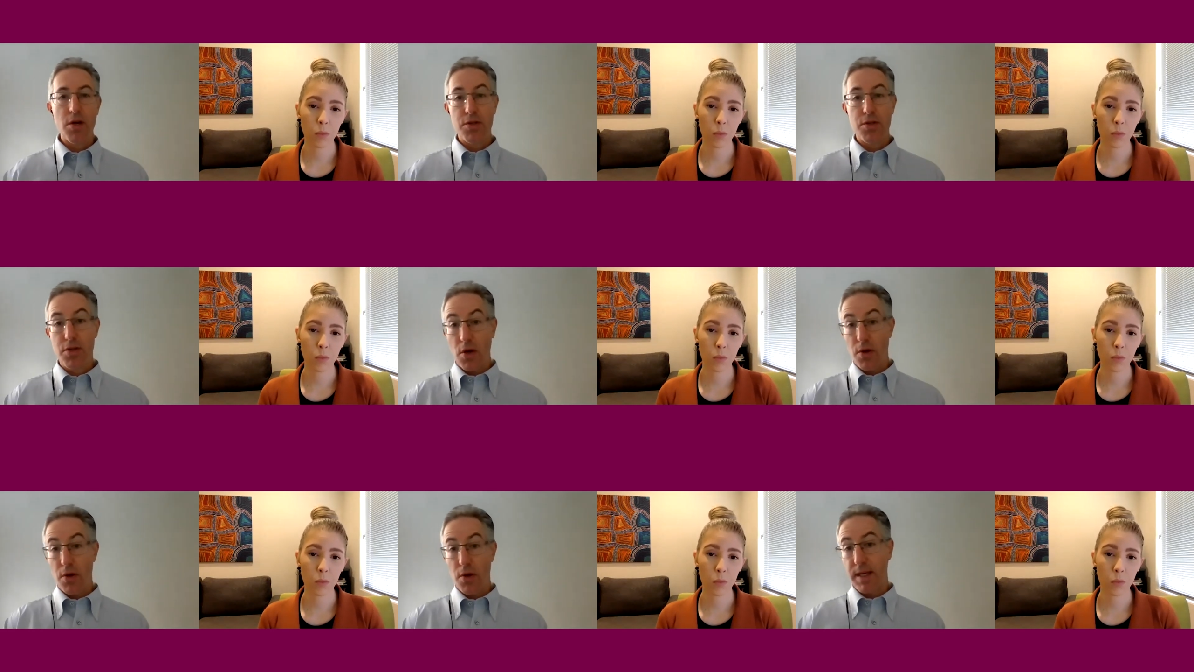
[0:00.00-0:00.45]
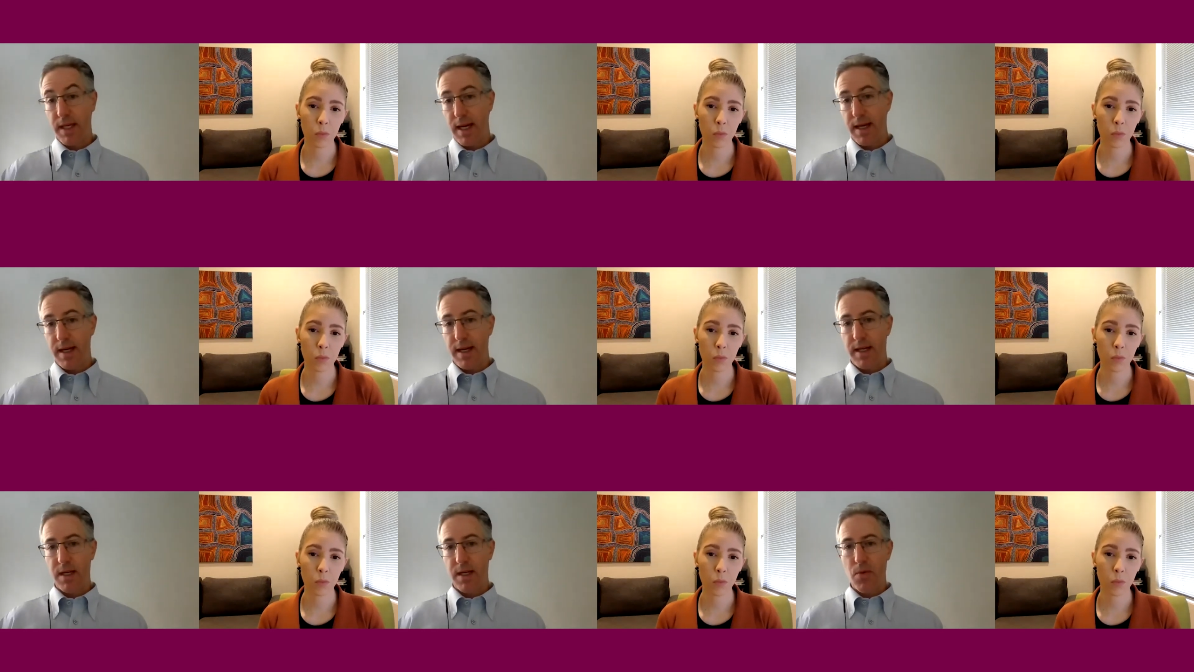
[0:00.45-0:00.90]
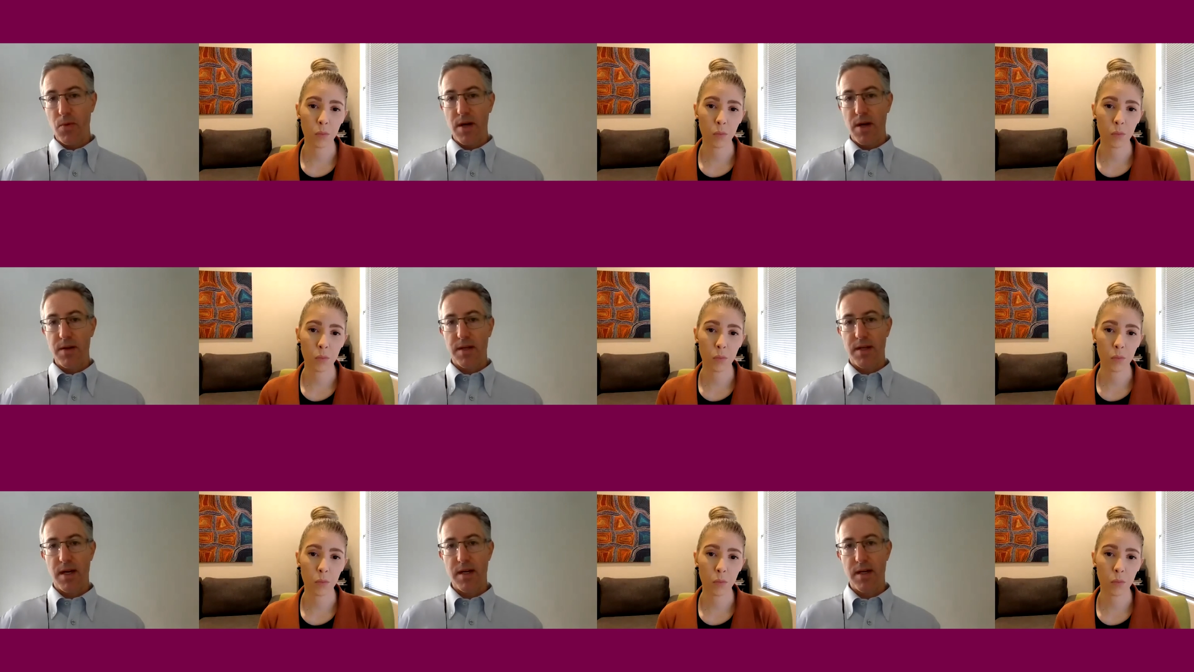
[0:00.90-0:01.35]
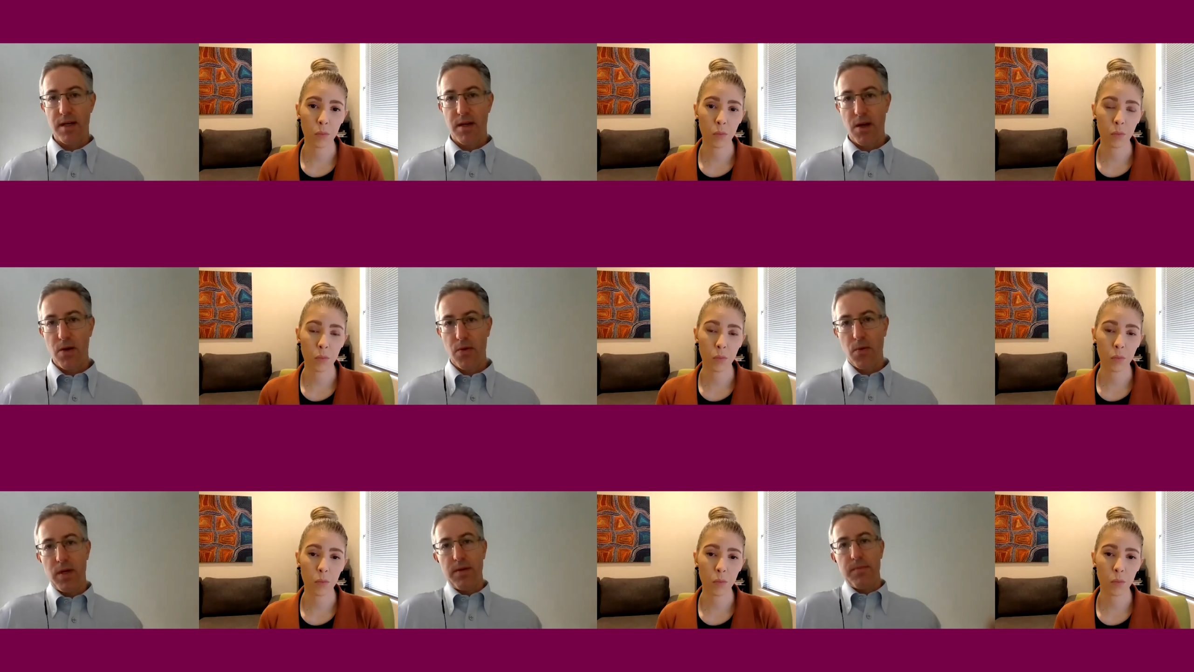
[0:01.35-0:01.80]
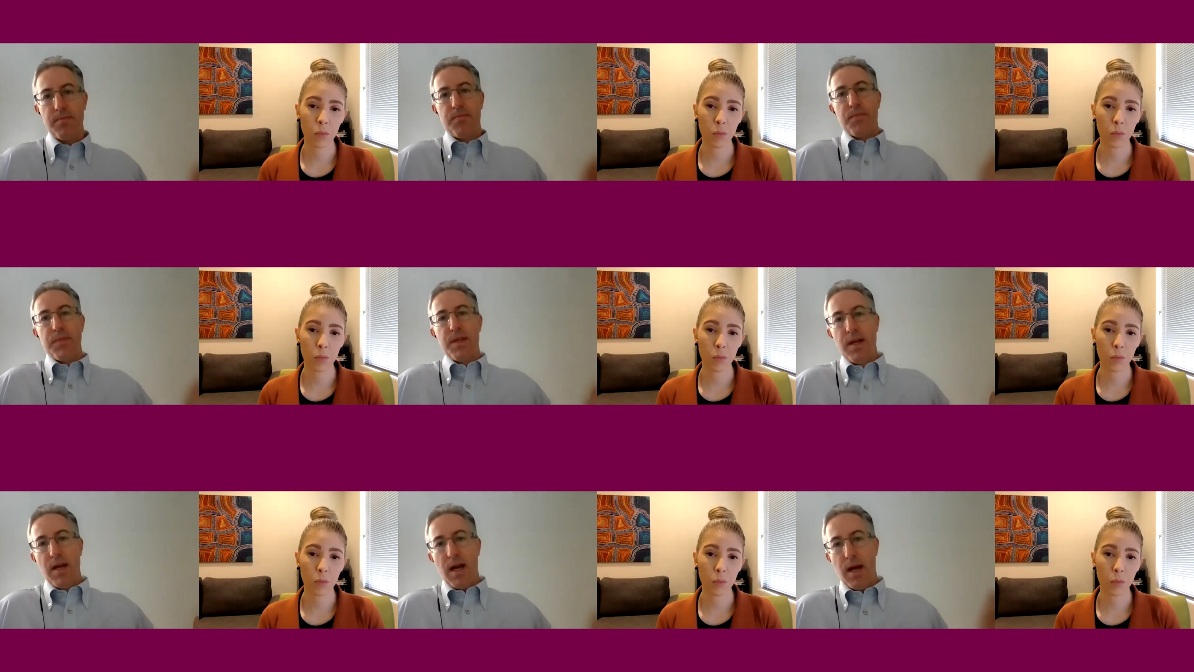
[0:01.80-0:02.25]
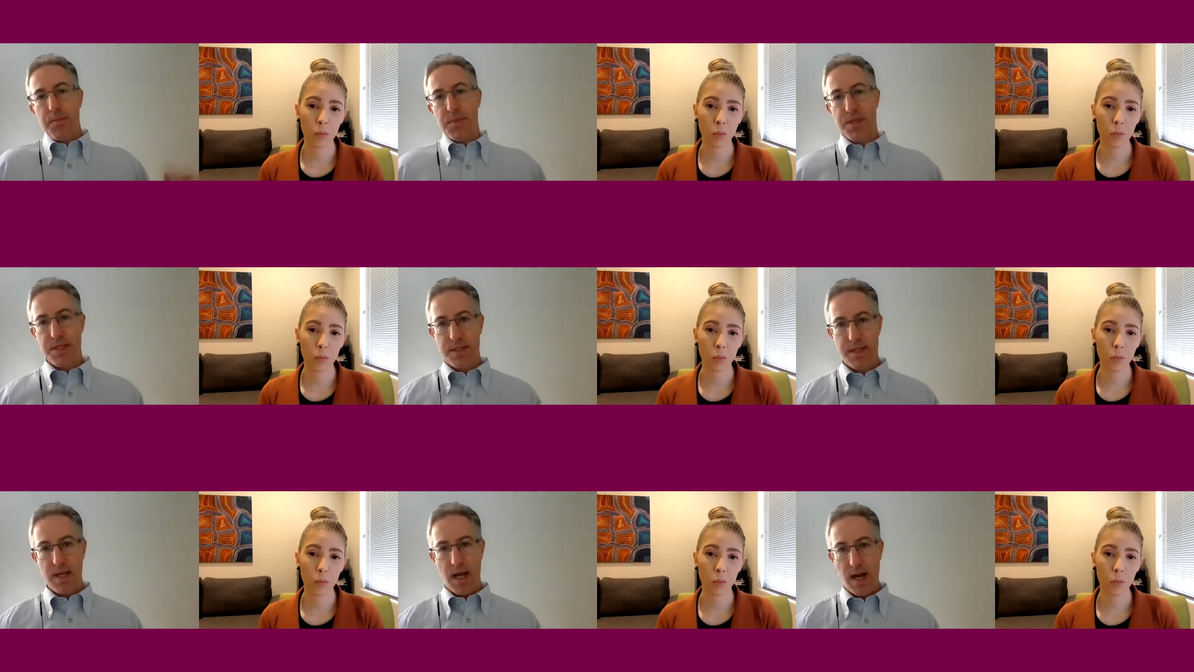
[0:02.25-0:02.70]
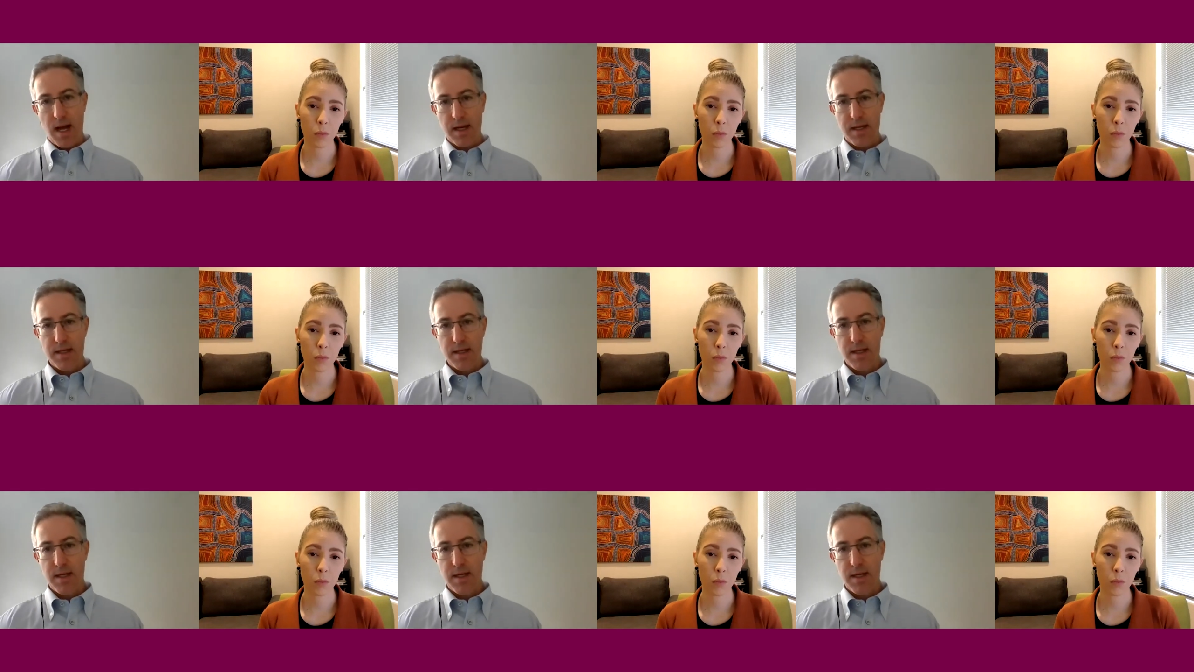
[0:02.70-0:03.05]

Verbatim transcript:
Speaker 1: don't get anywhere and kind of go, well, I'm stuck.